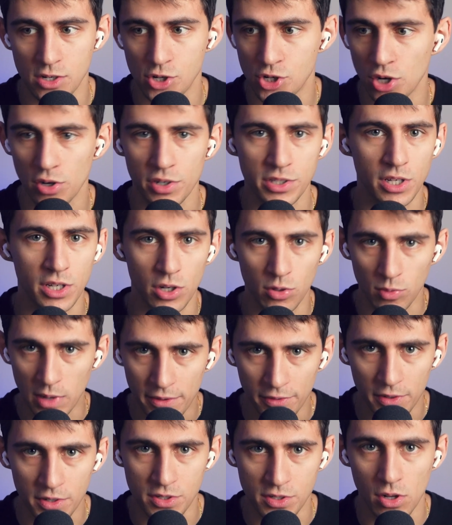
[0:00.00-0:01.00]
Sure, it's going to
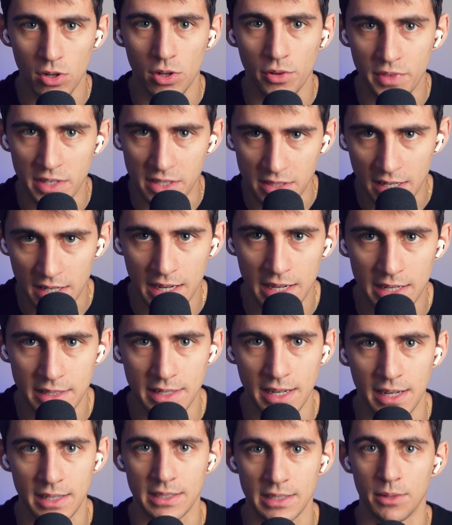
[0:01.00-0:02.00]
reference all of this context,